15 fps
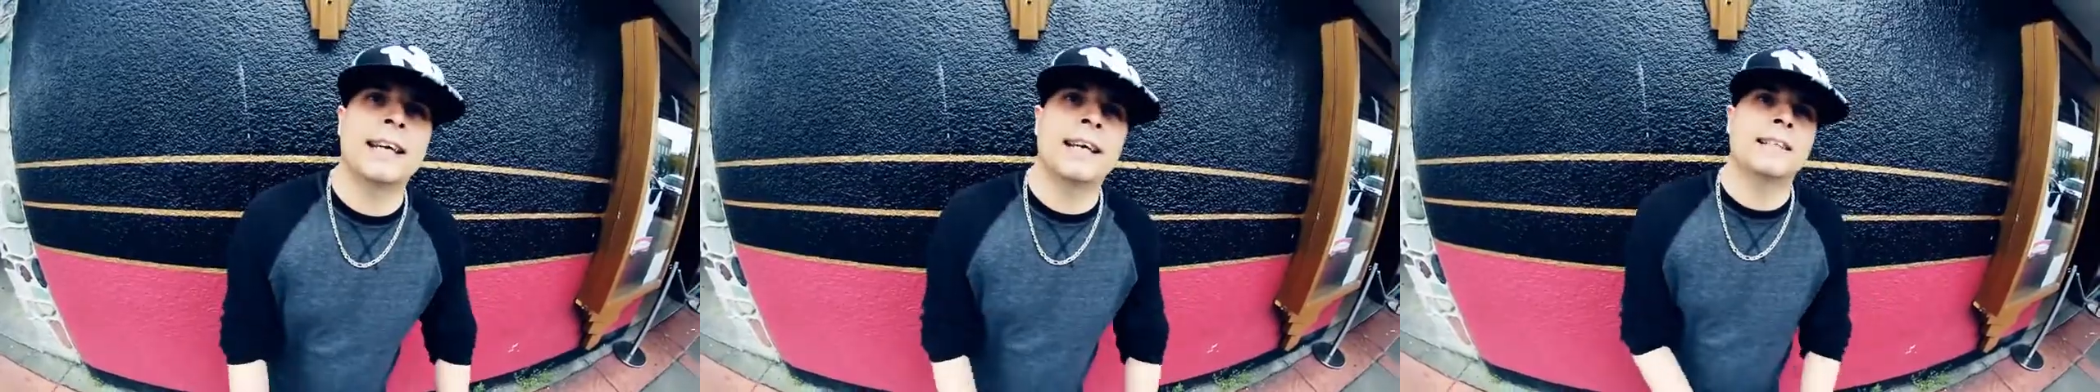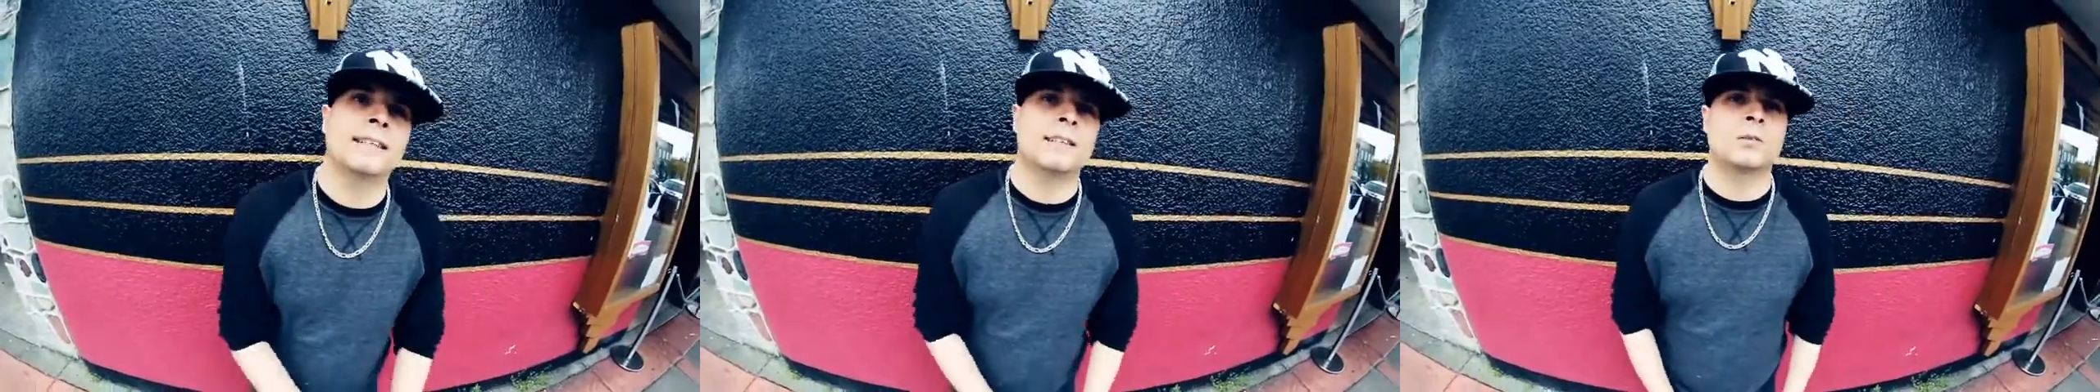
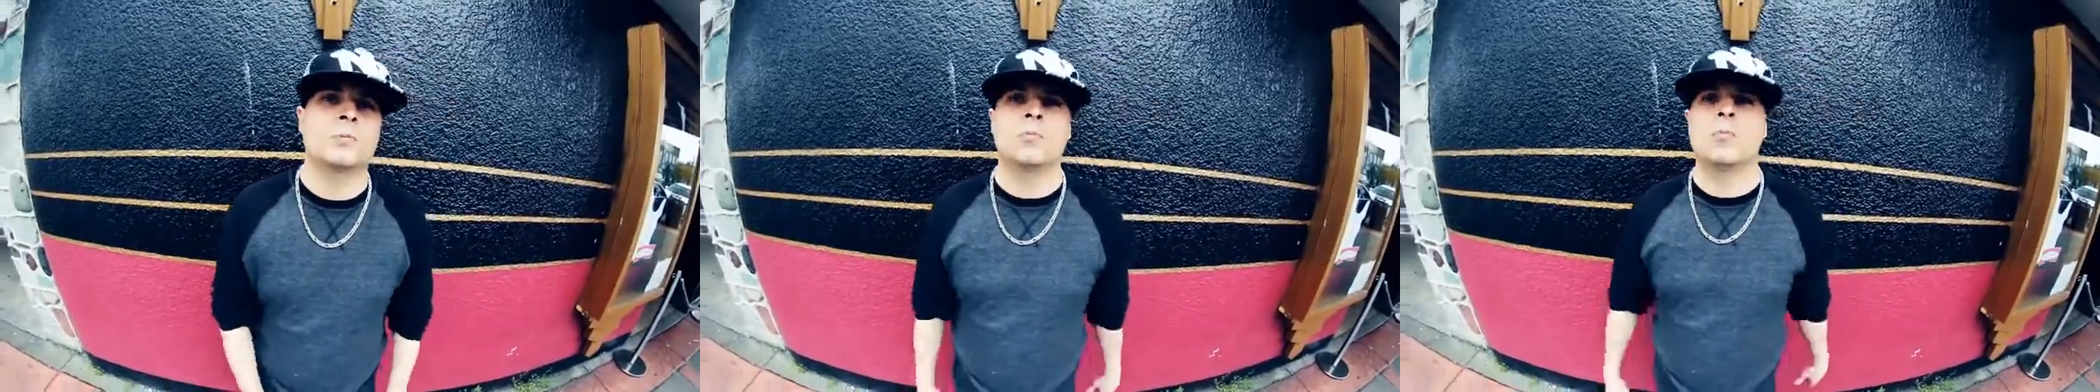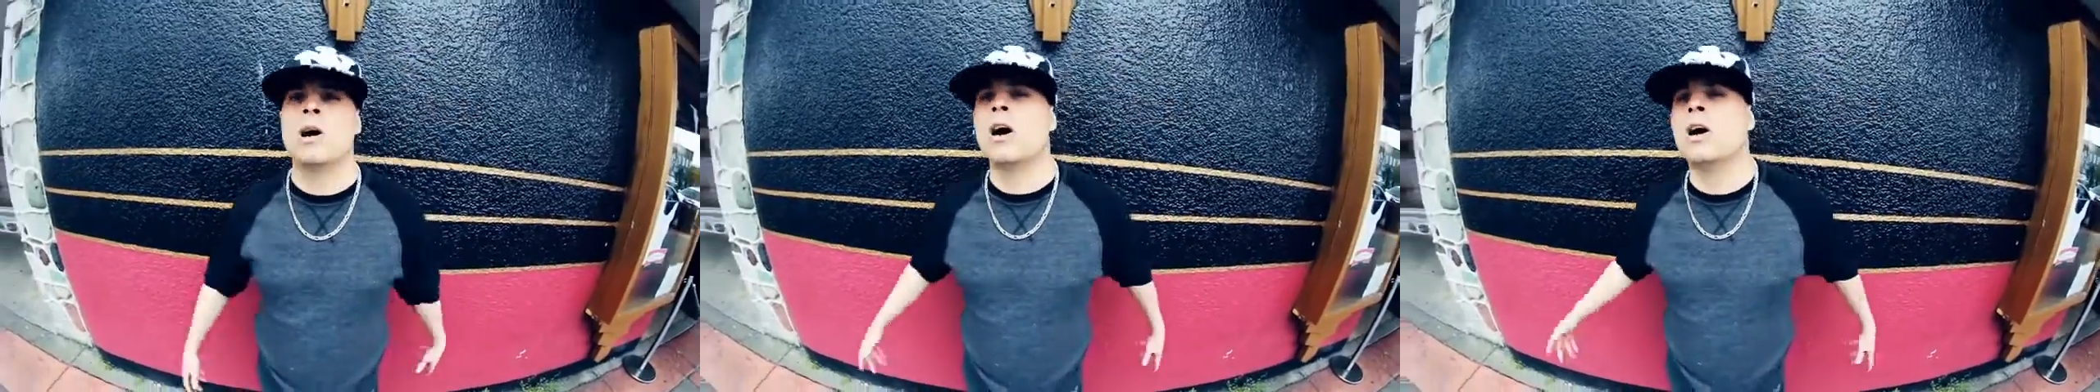
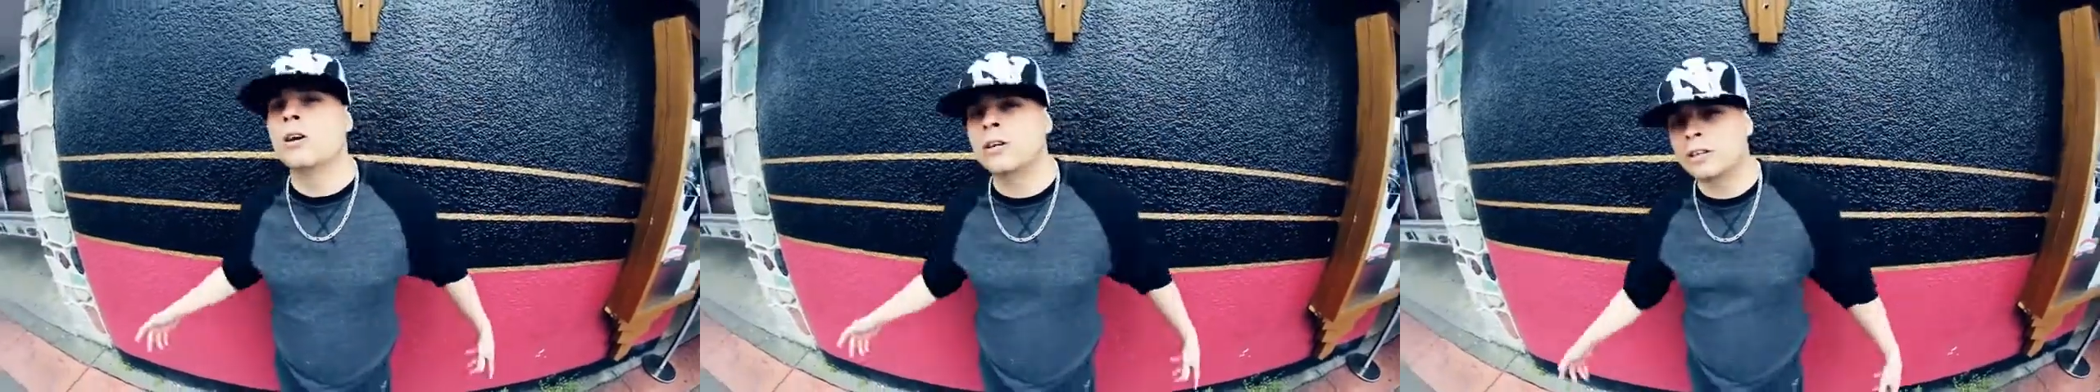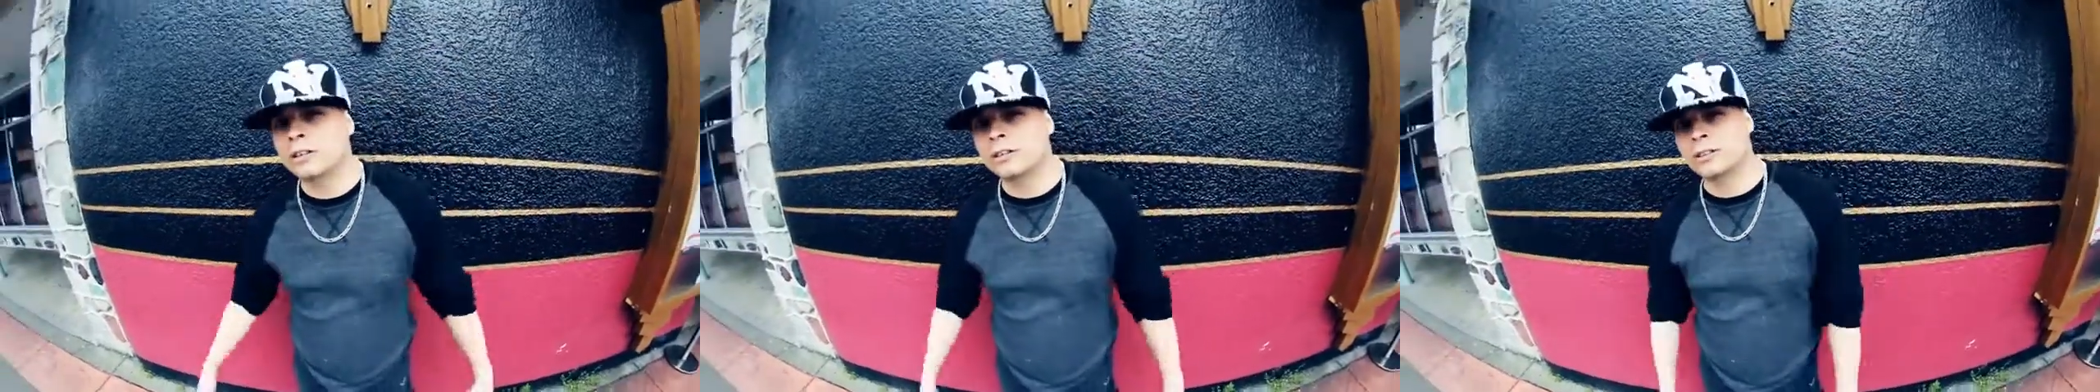against
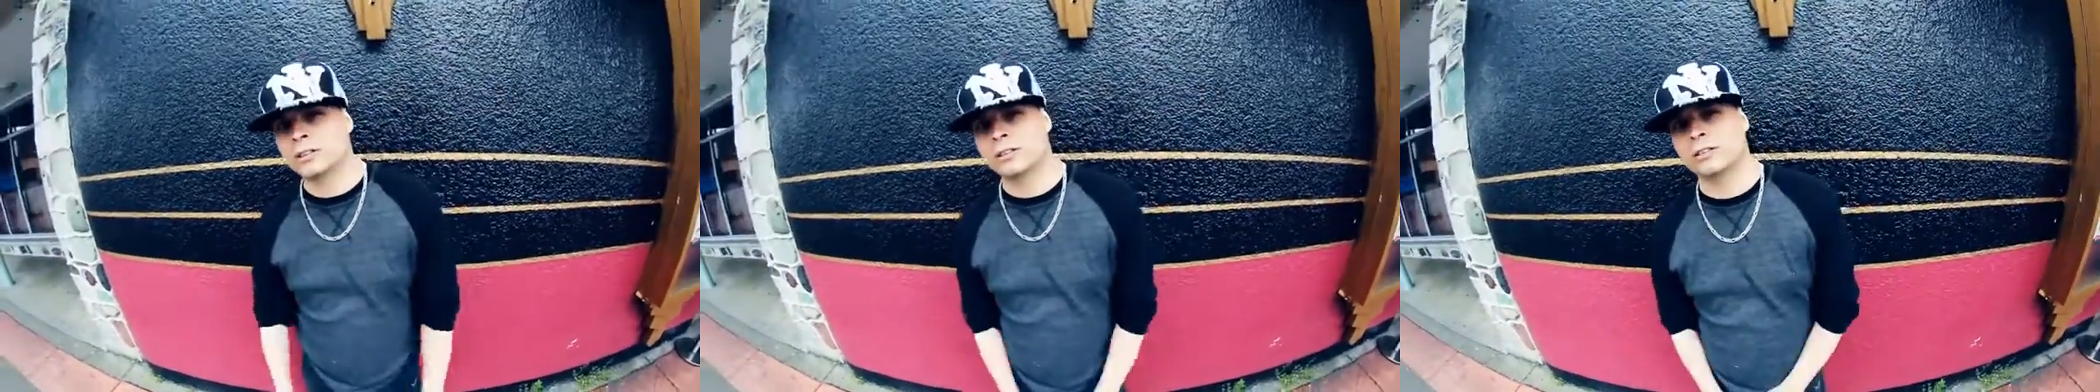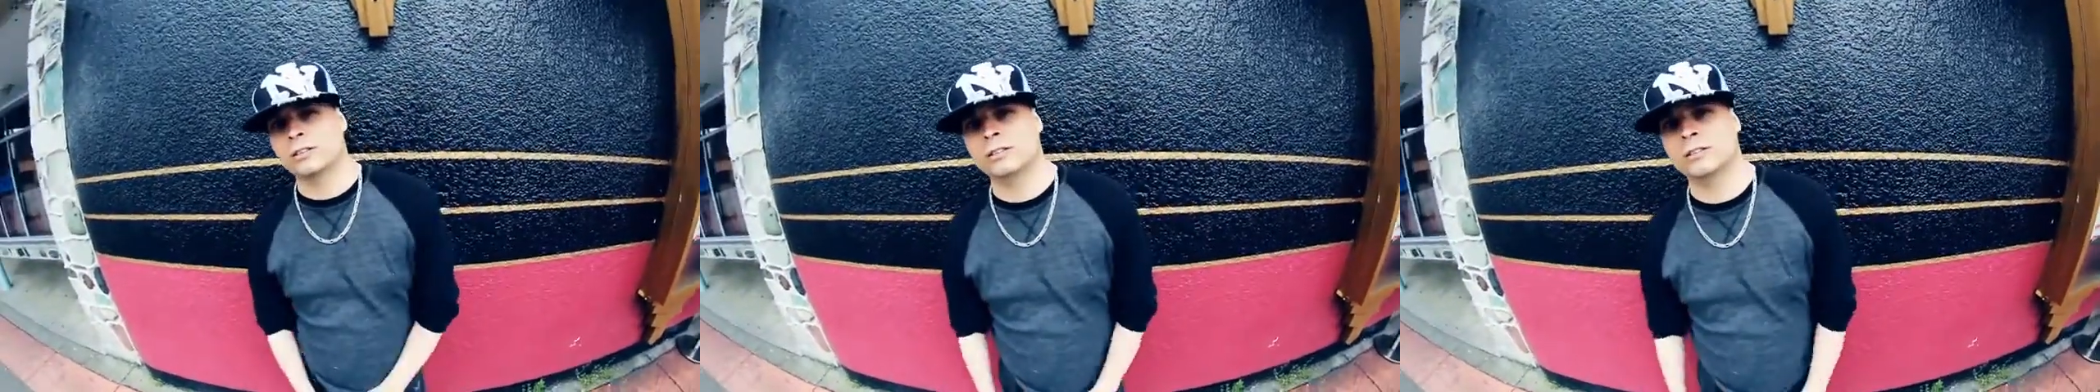
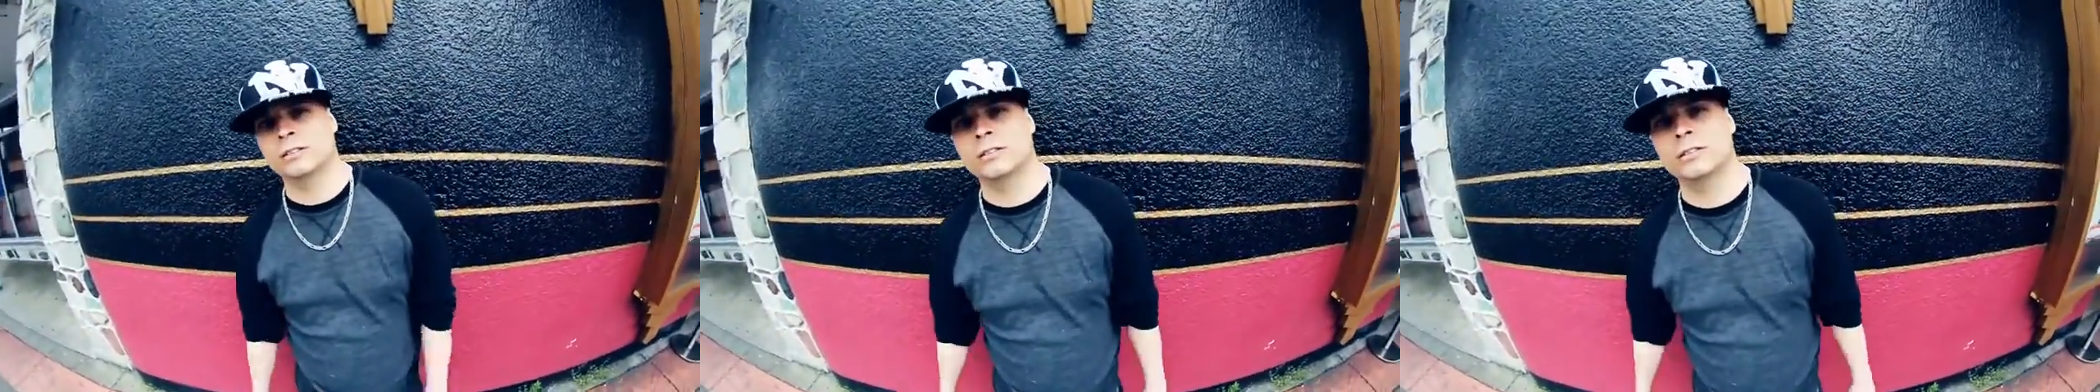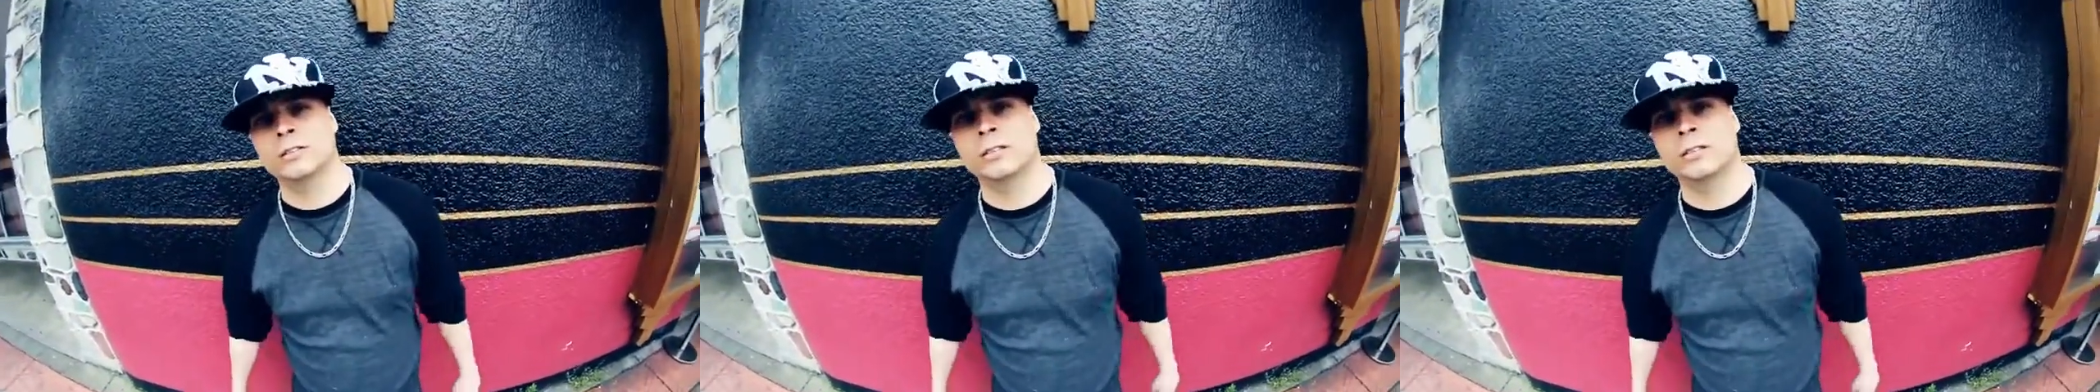Mongerz.